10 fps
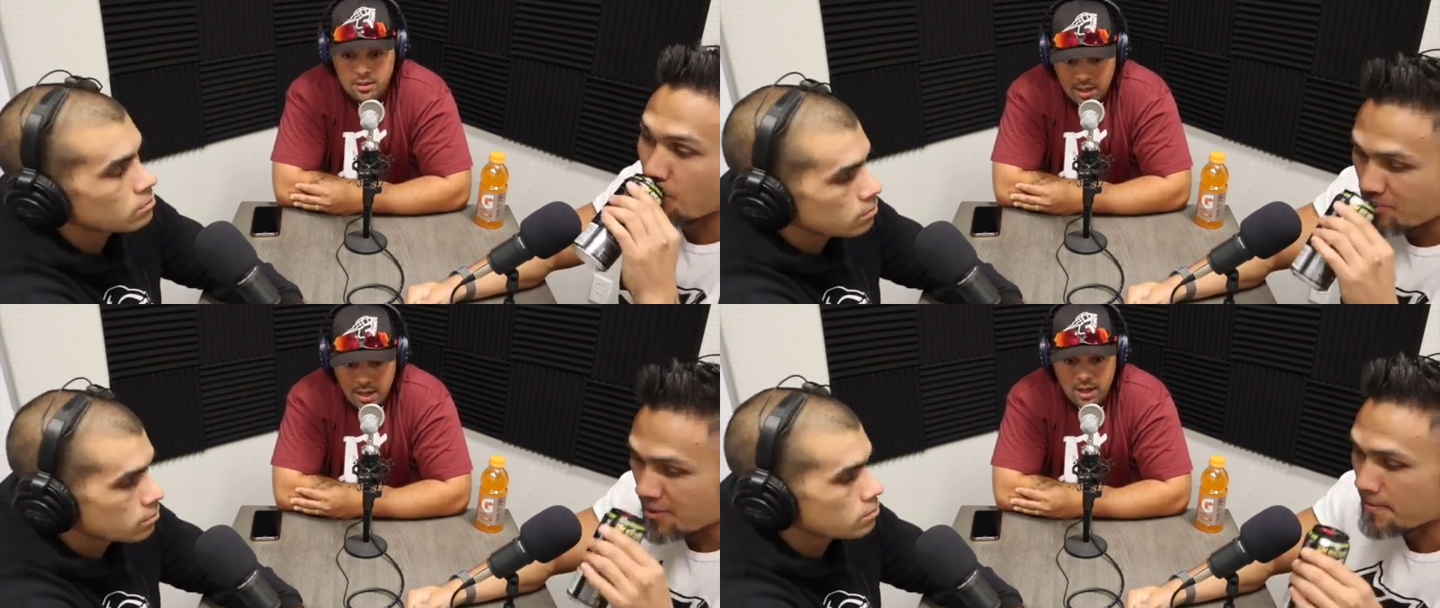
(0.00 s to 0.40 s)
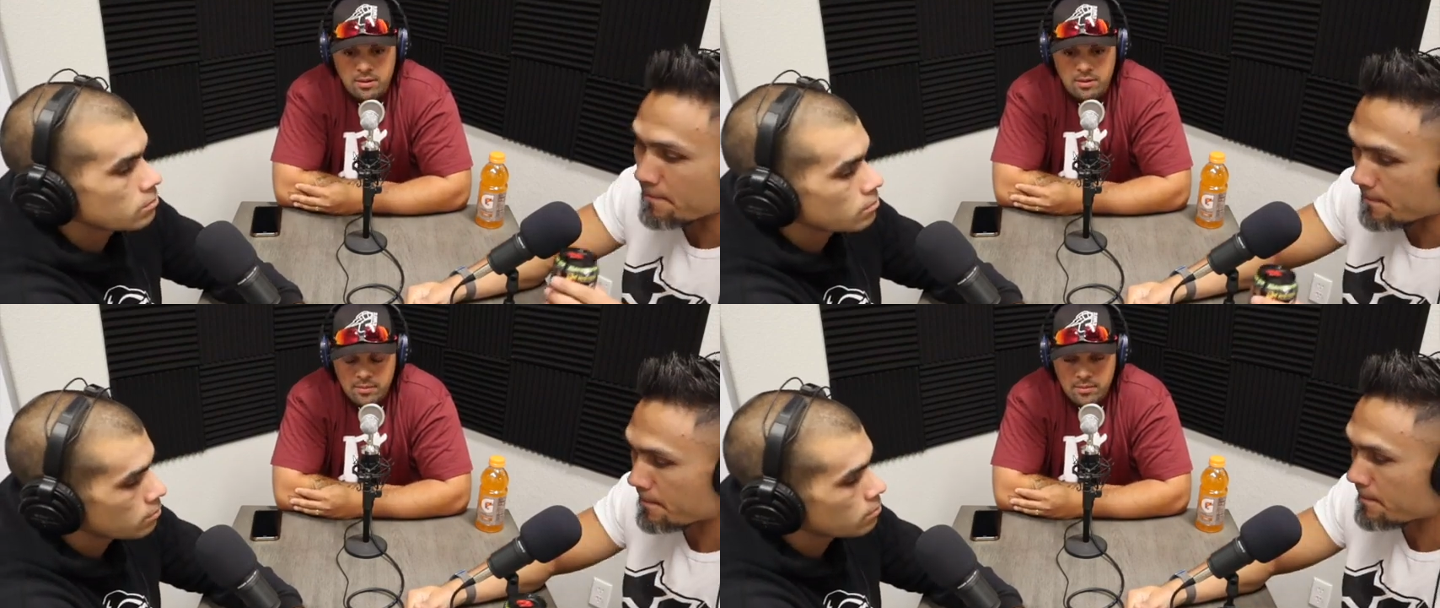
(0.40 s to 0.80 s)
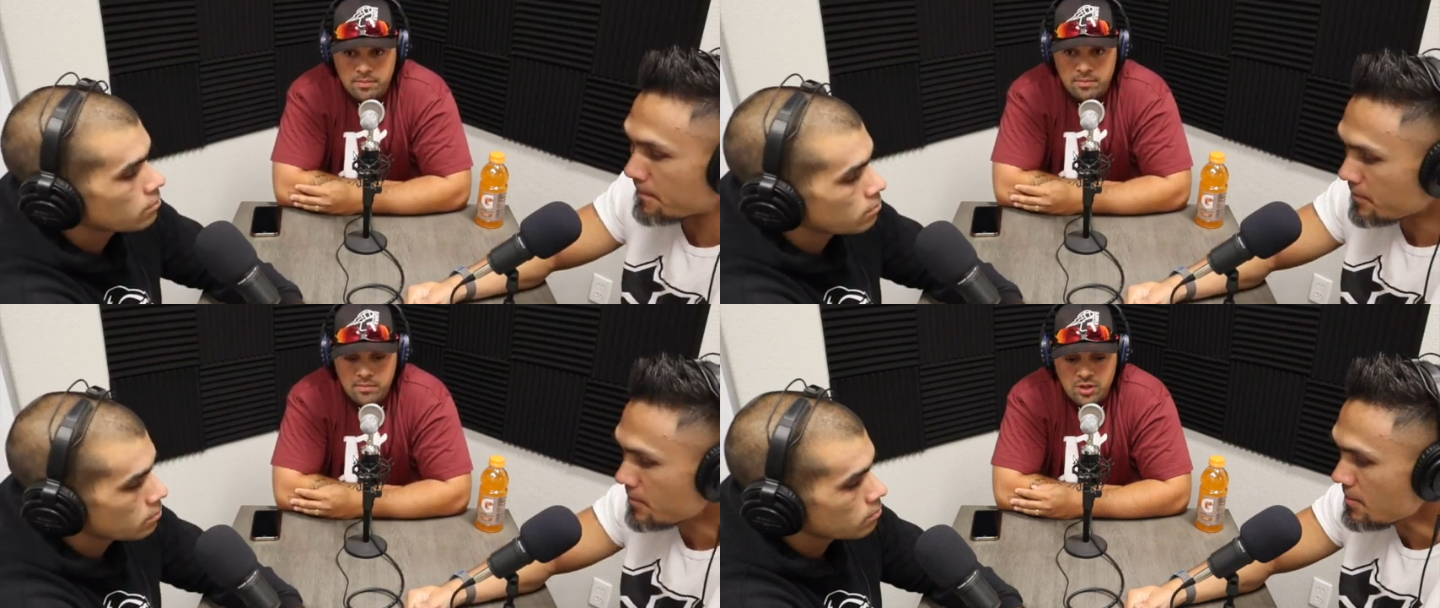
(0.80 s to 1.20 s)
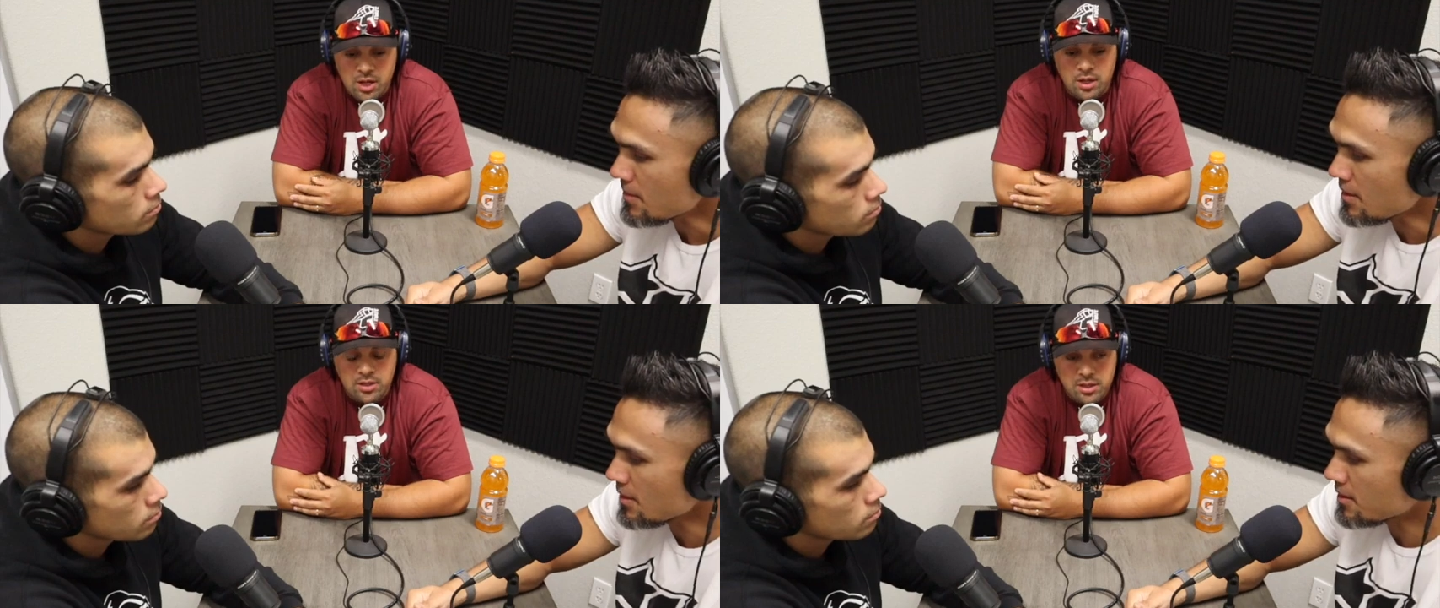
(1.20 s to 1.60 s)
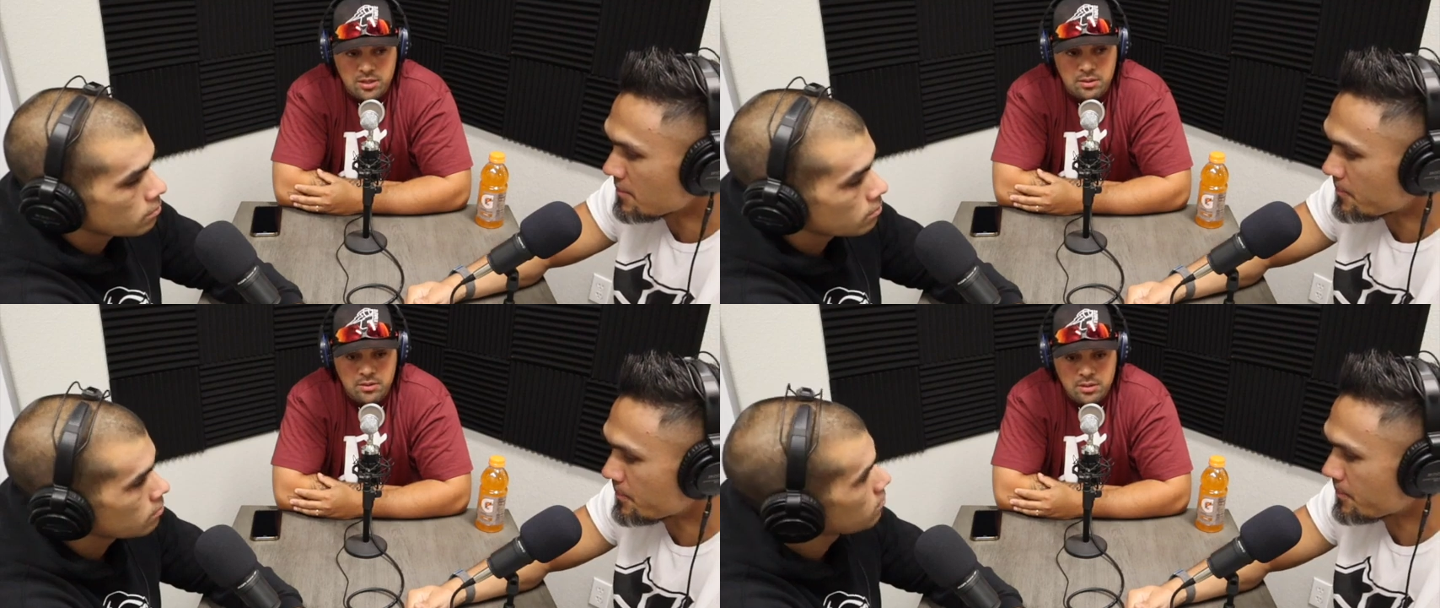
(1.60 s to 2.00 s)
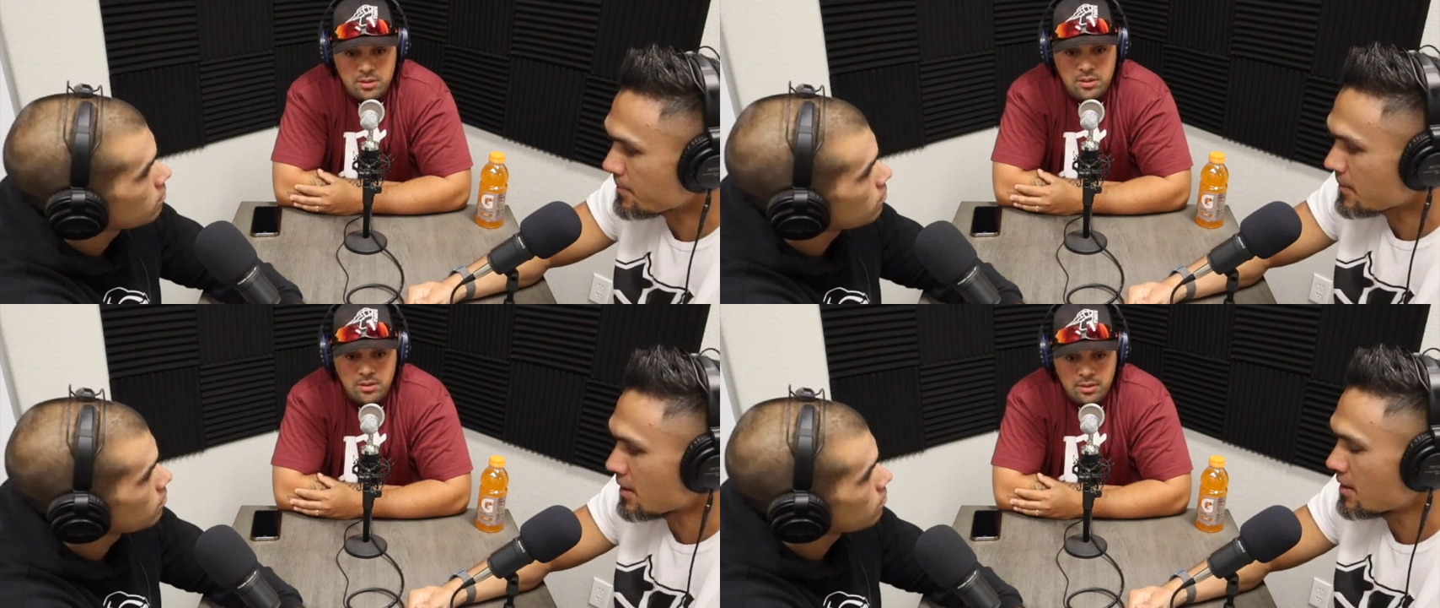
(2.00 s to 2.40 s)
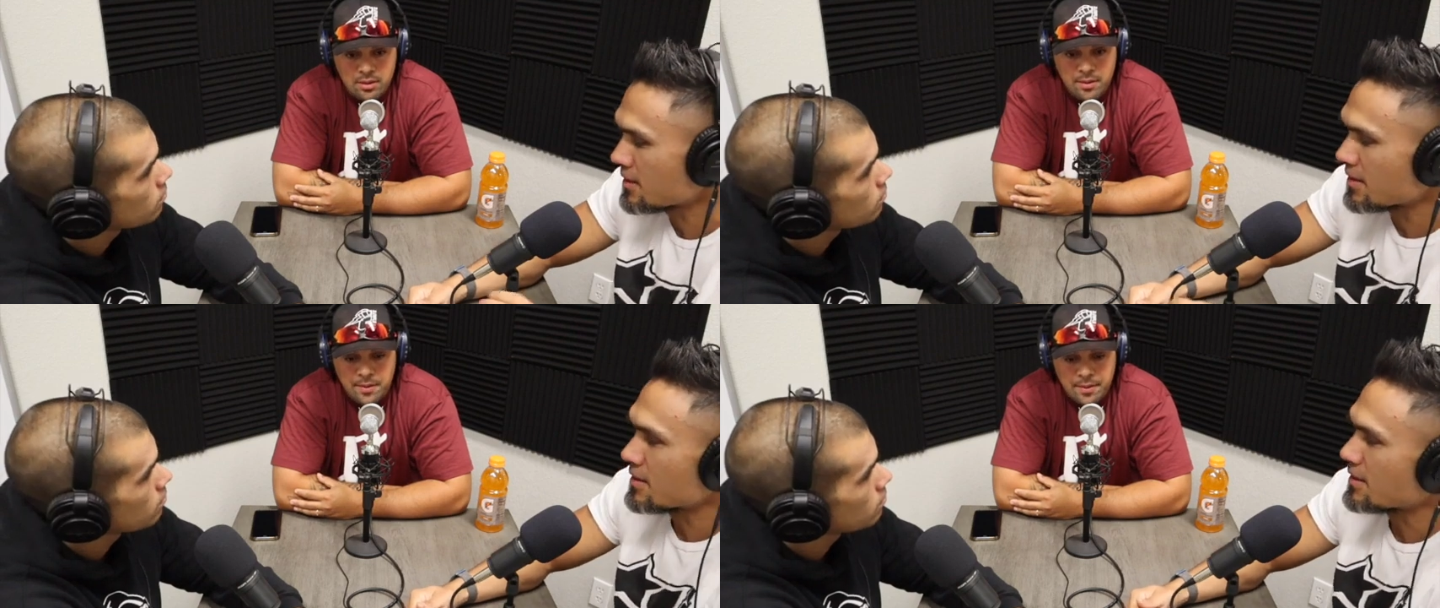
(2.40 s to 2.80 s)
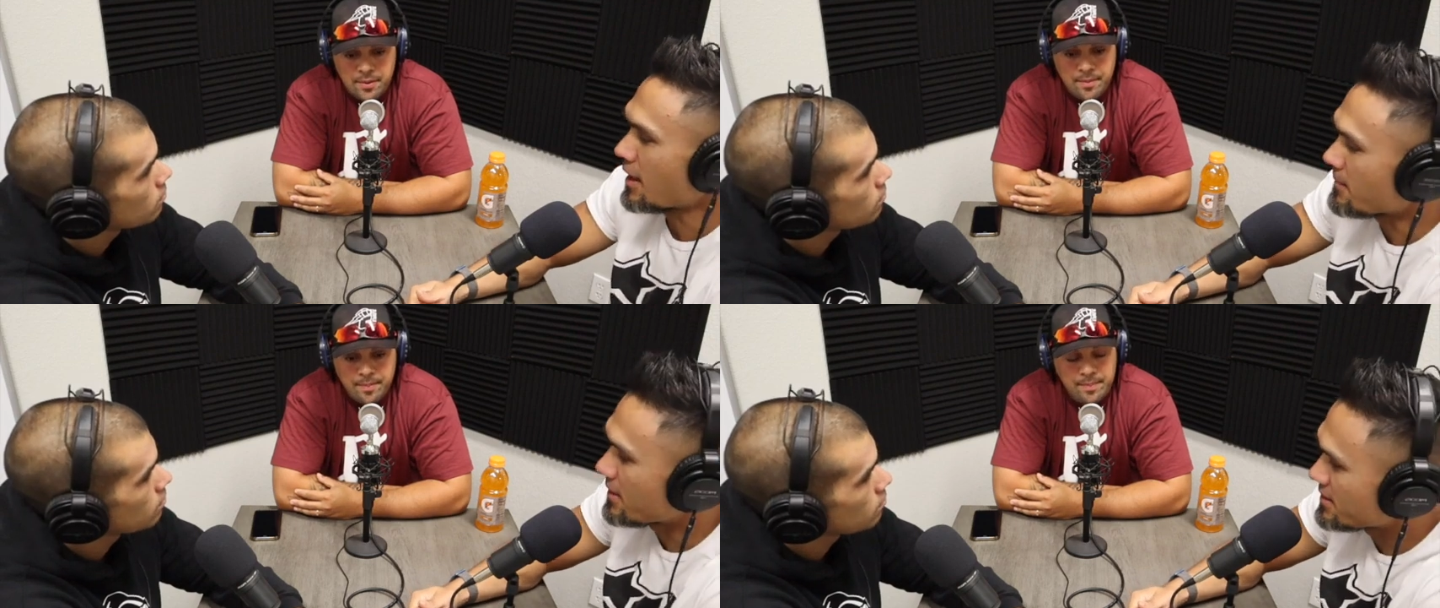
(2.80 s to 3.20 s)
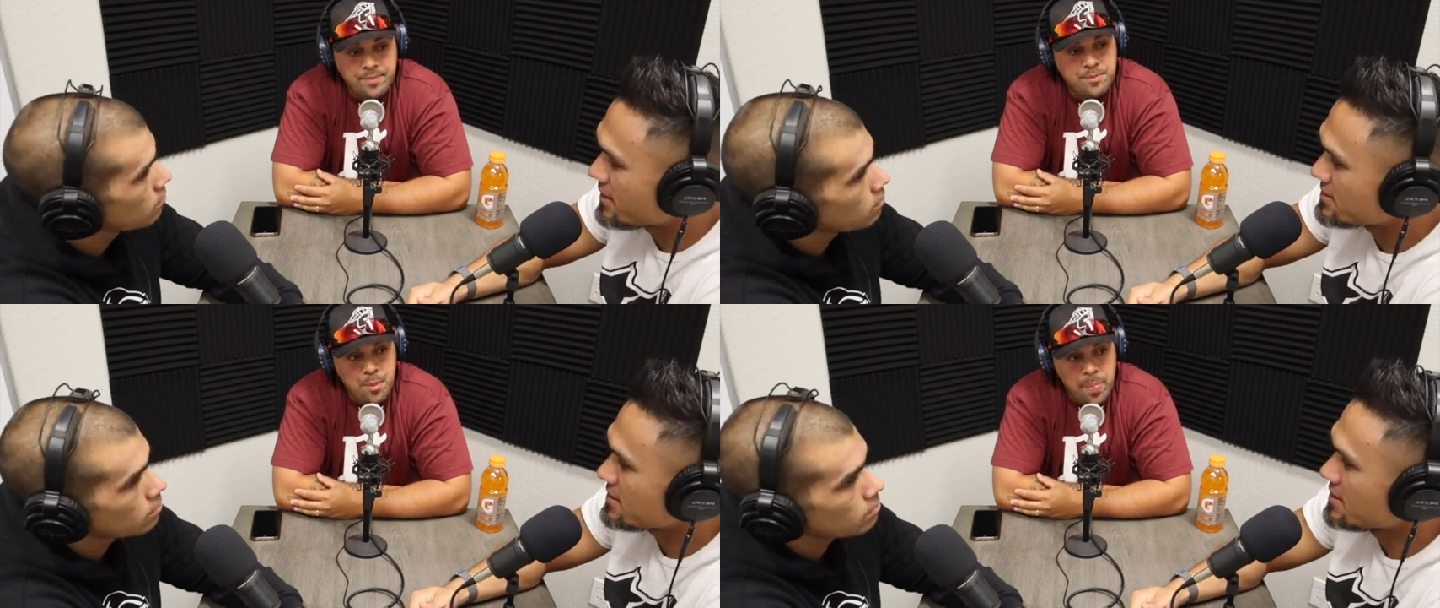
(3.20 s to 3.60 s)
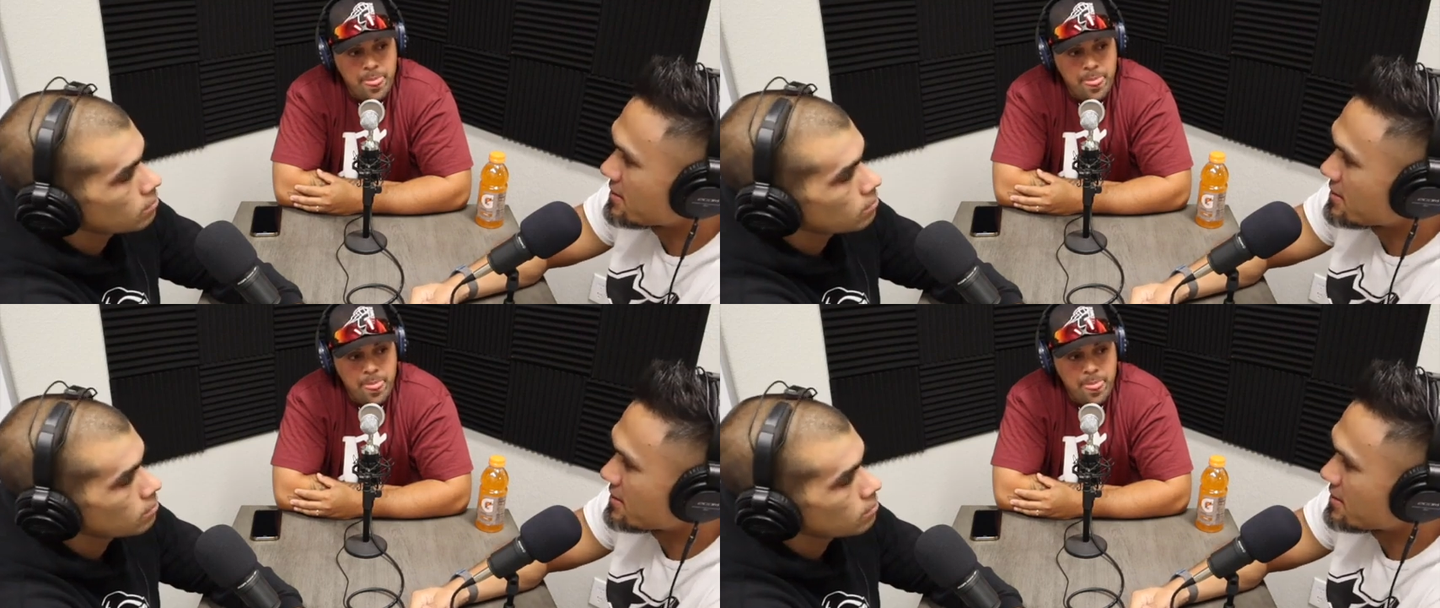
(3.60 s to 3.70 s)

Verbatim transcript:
Speaker 1: Yeah young sisters. Yeah, man, that's a.